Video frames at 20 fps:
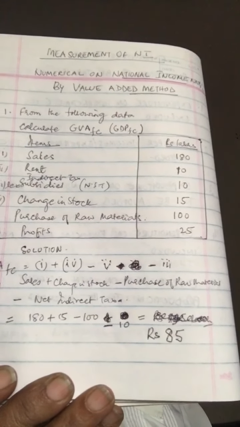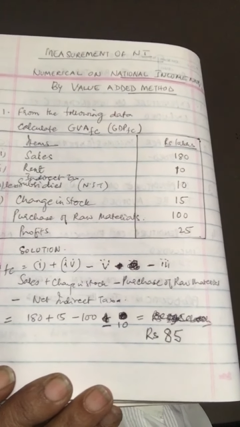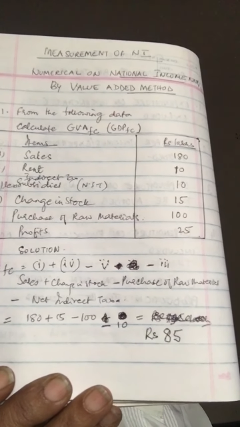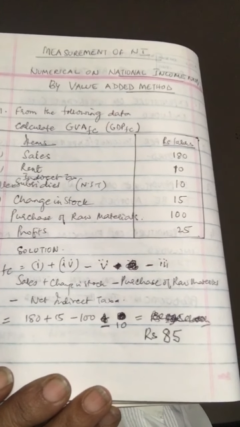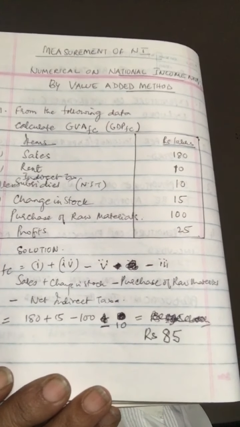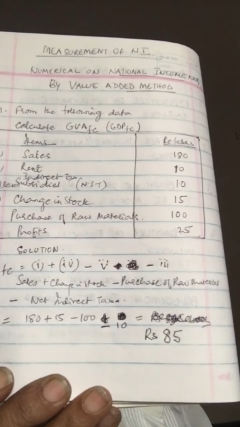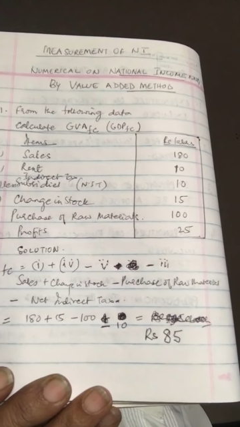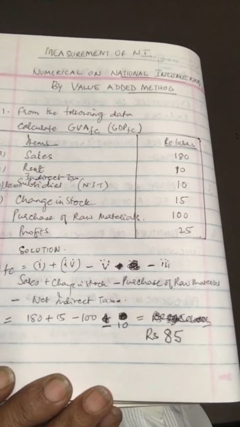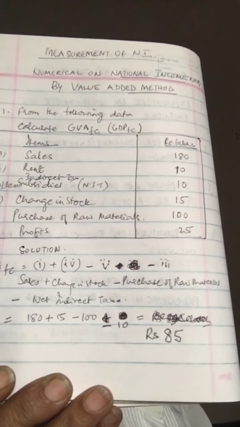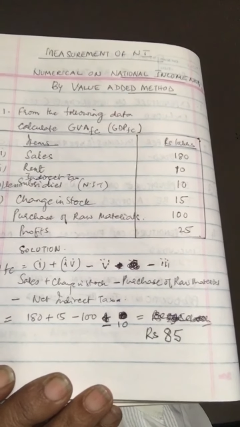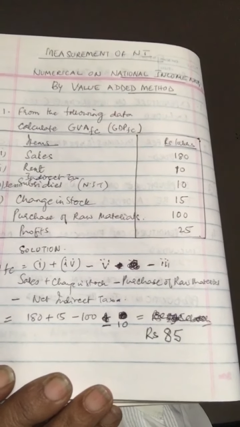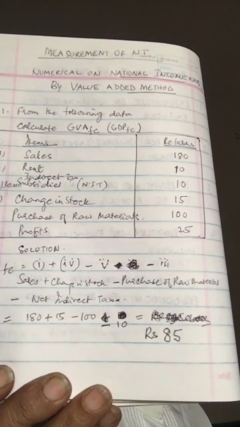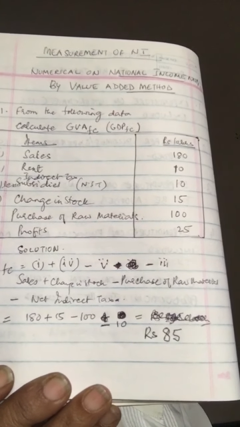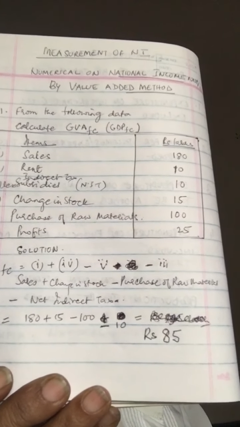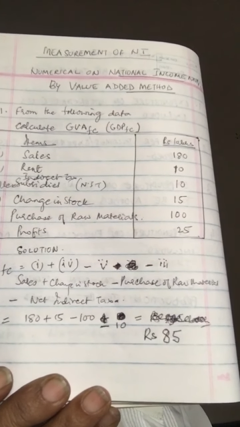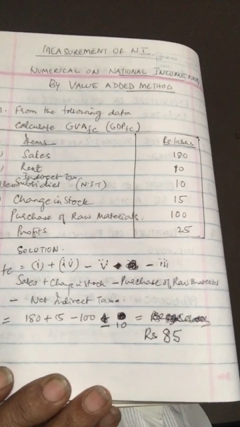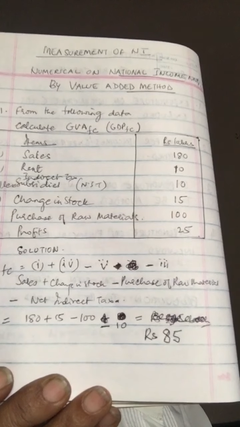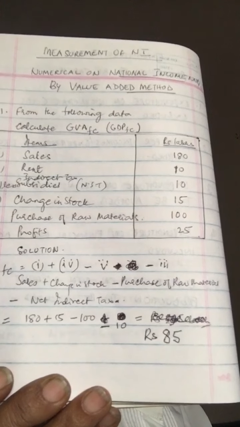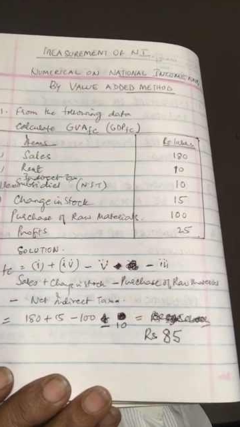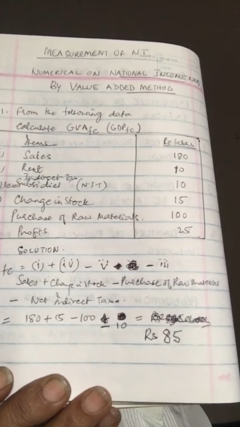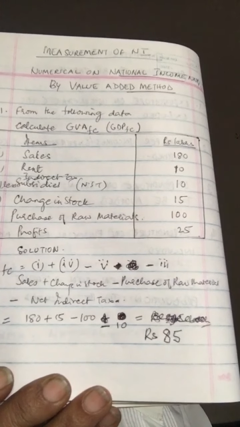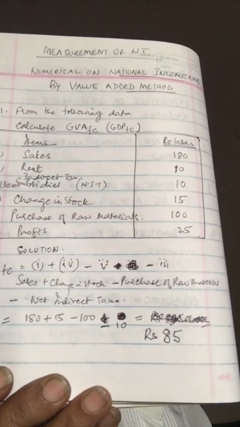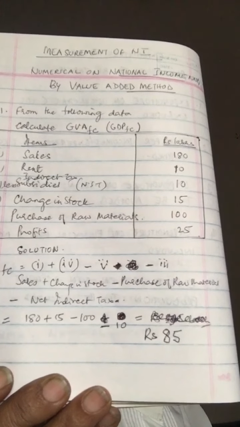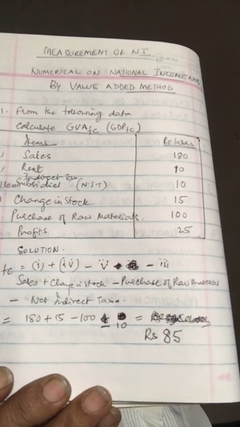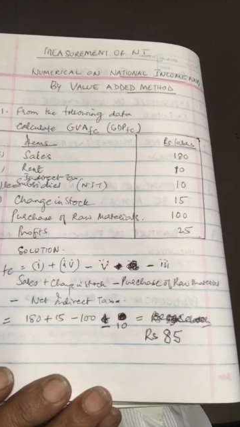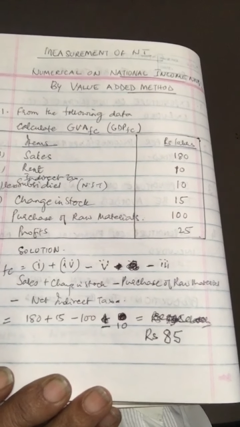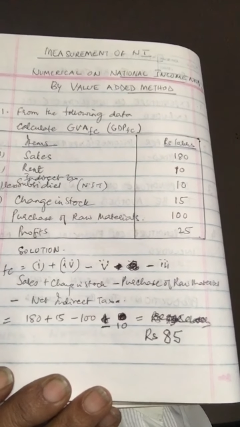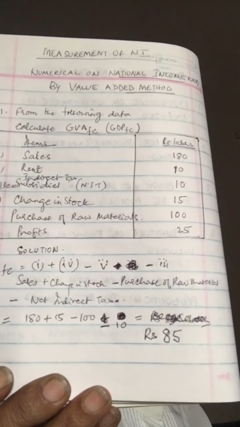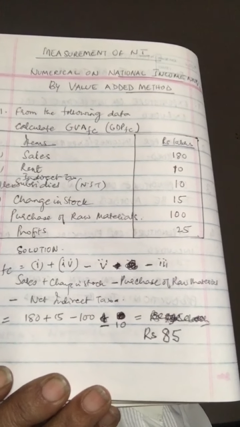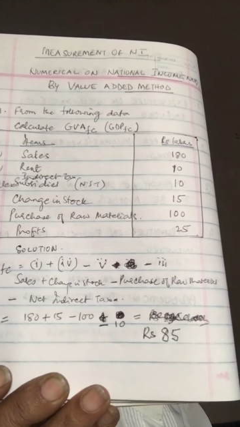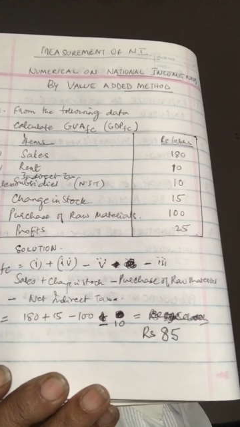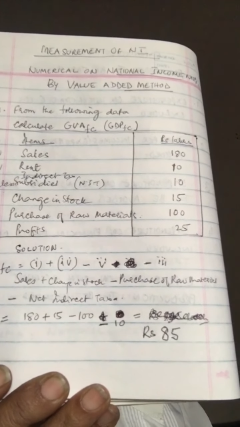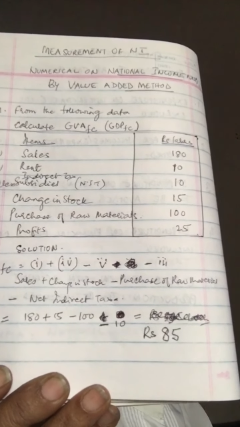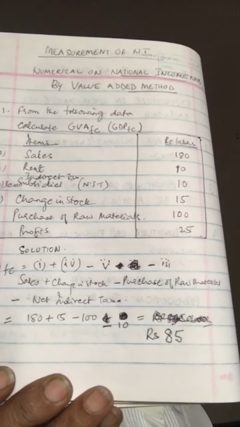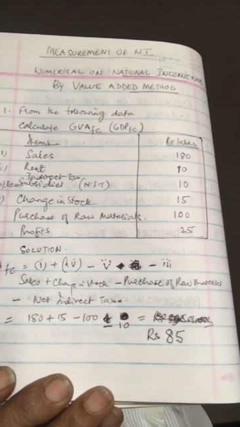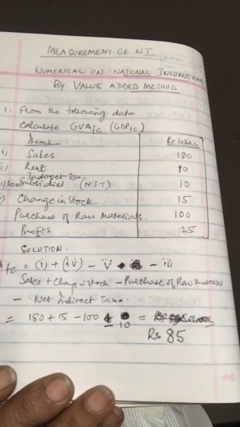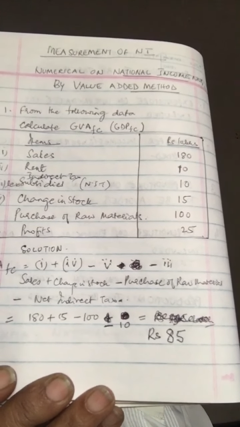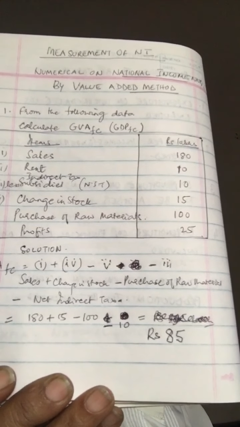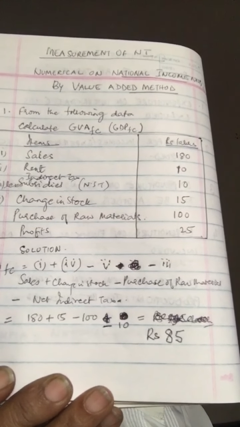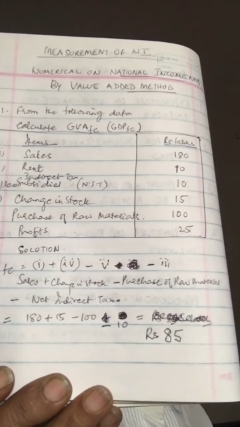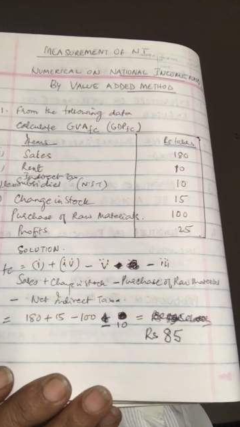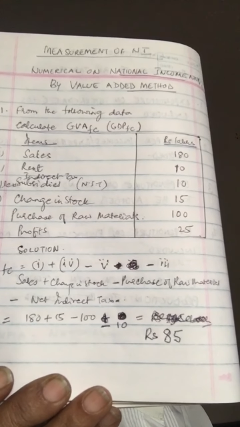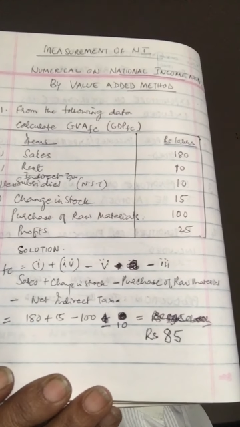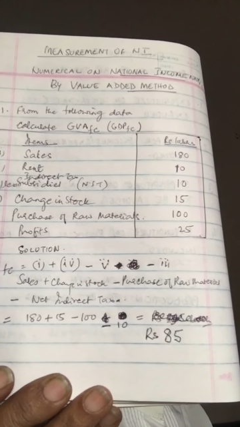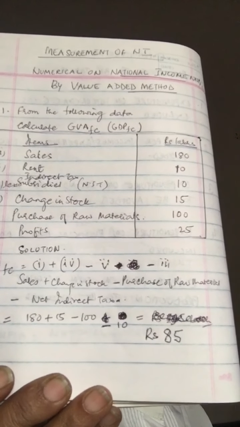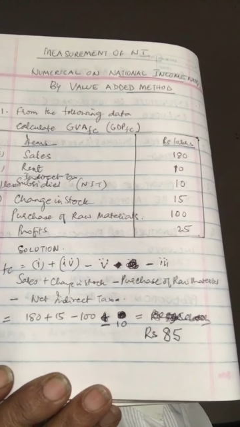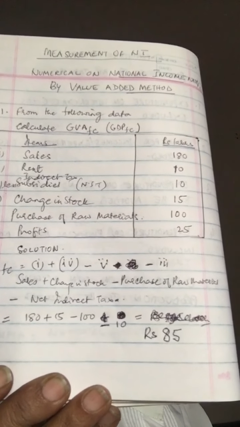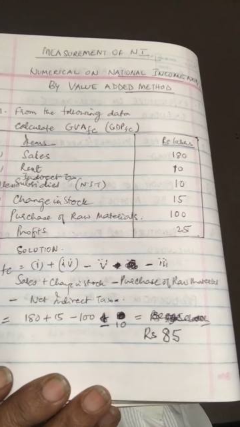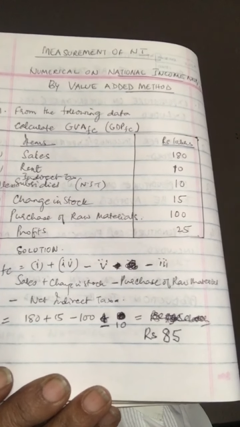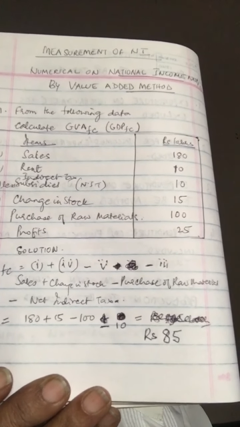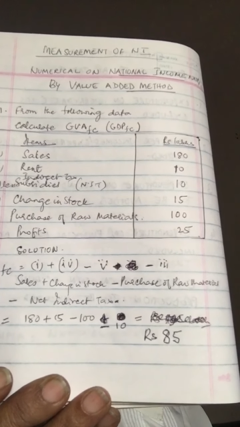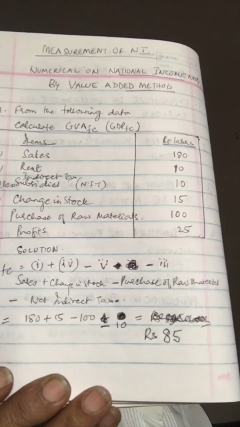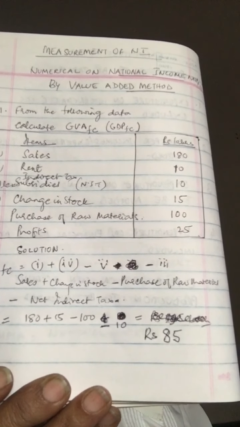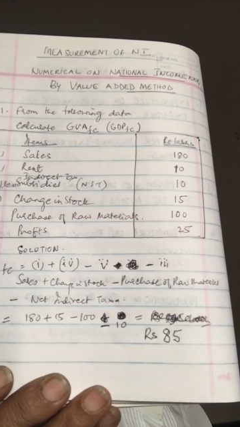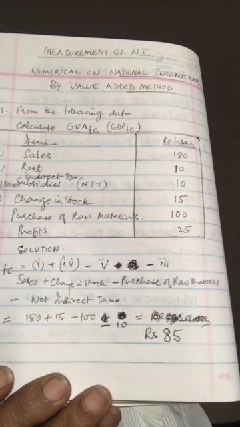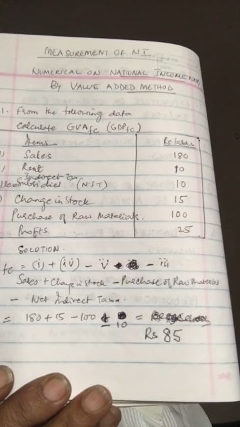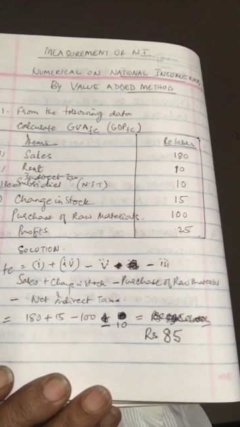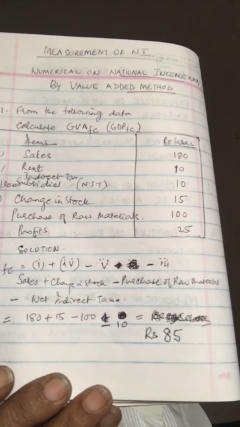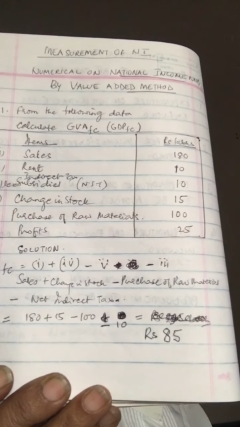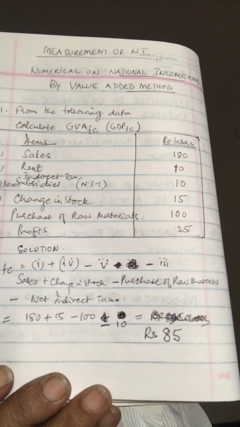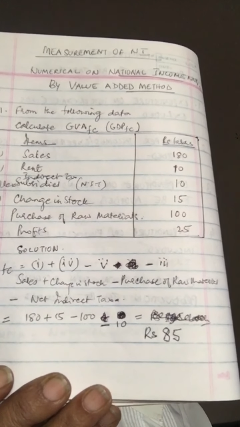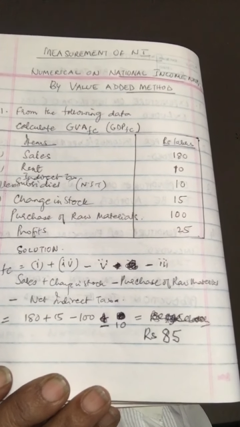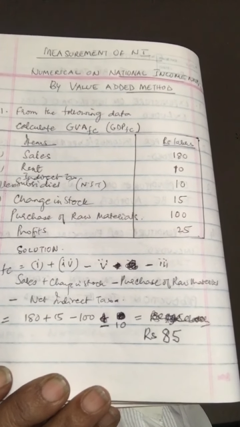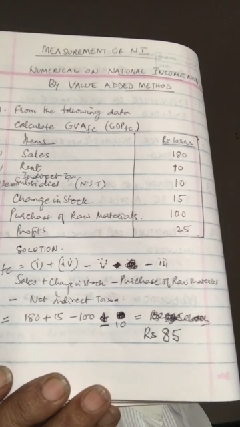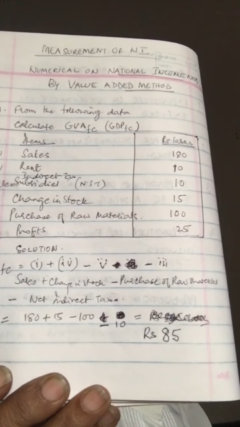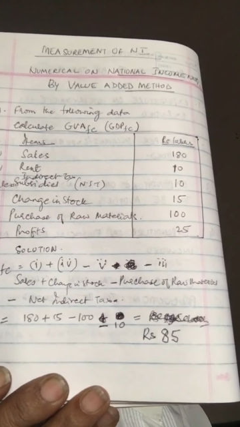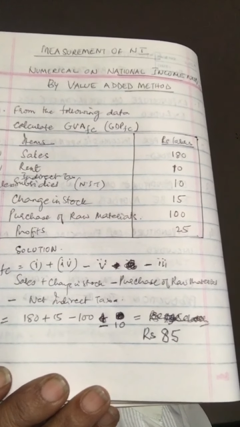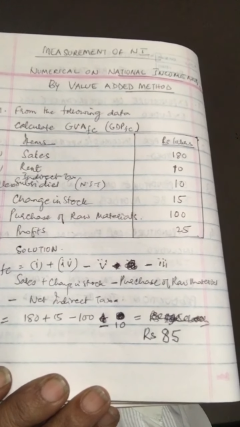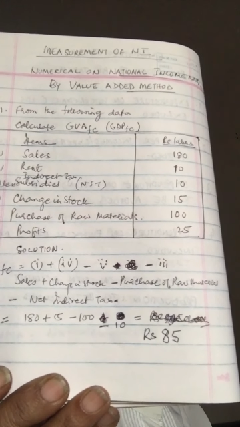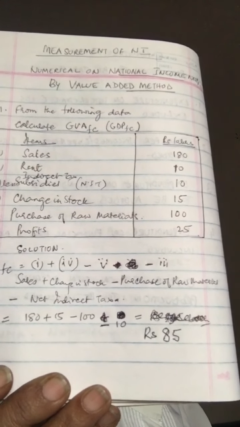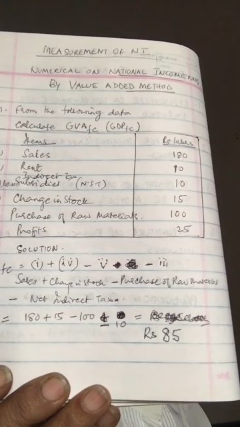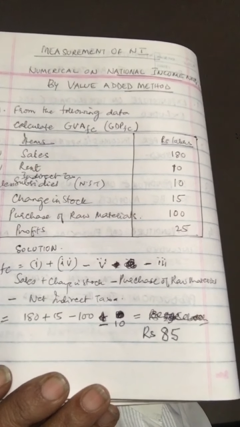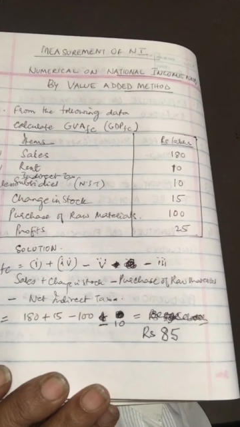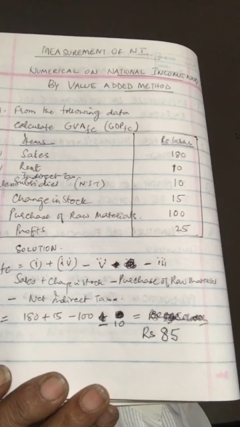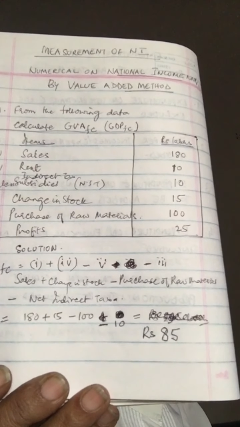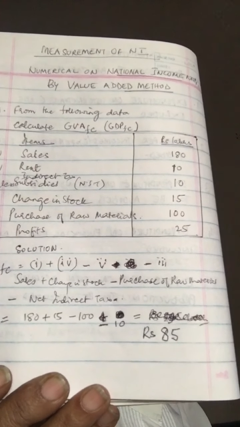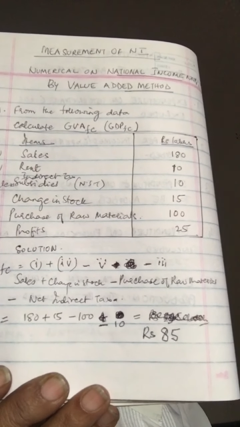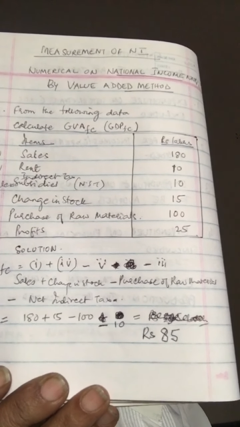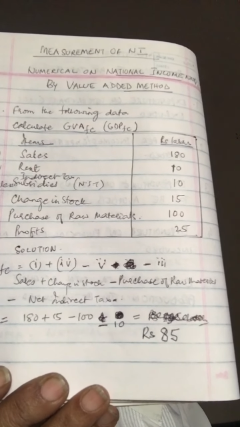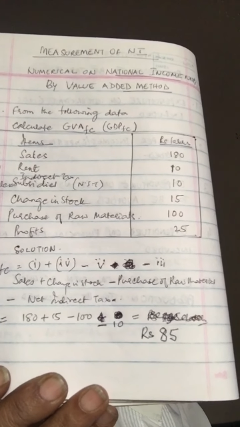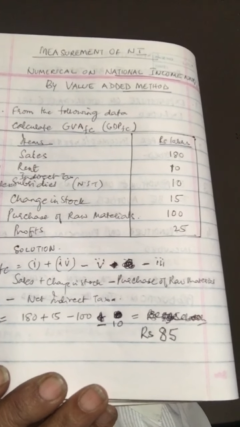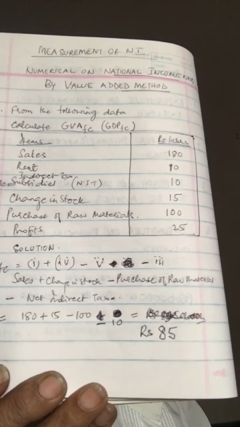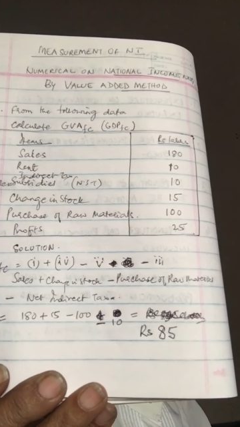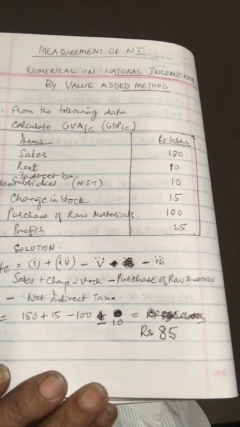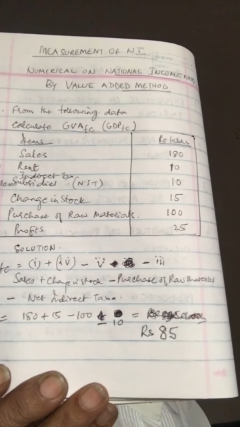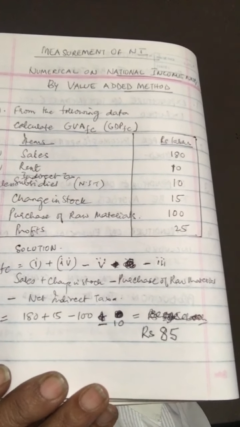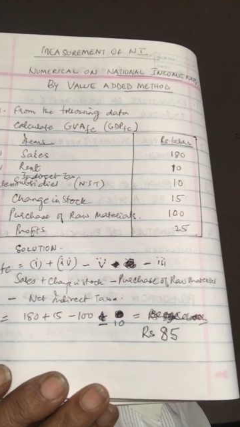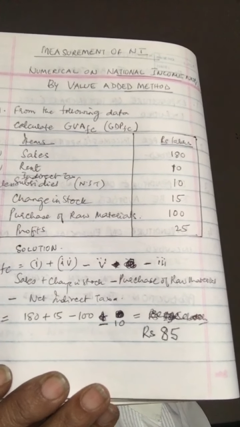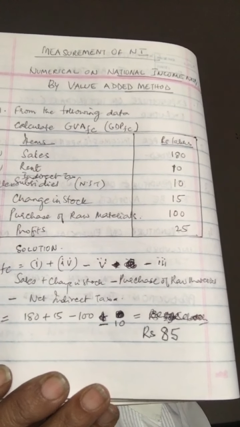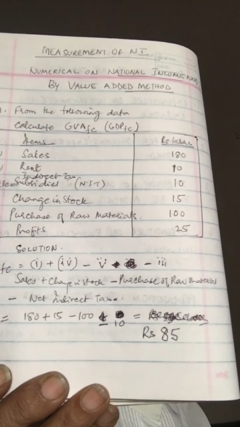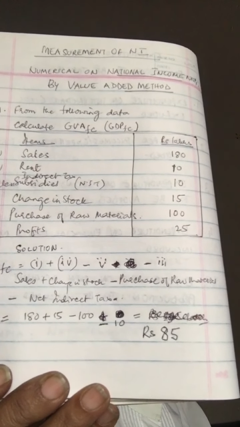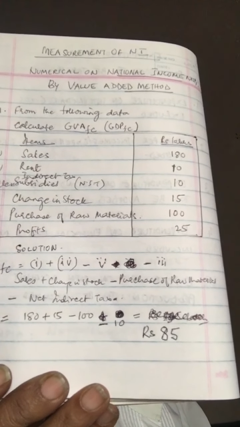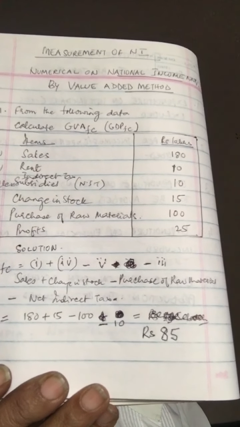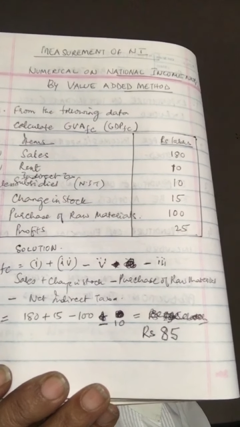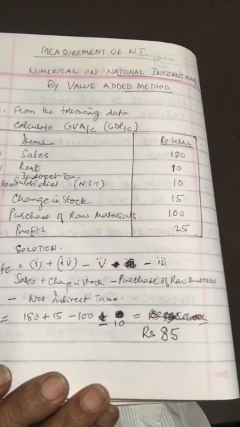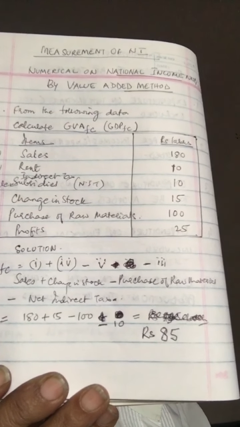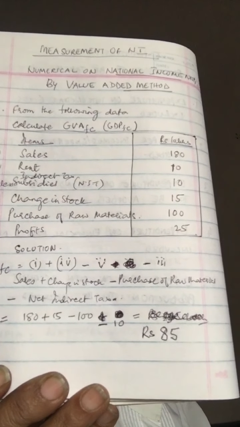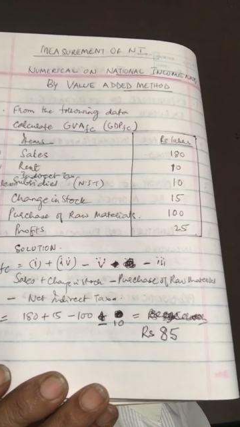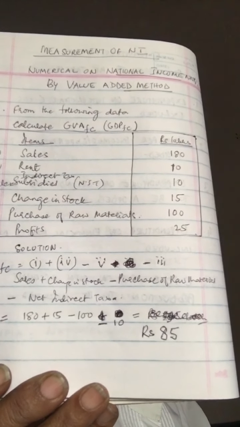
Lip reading: No face is visible, so there are no lips to read.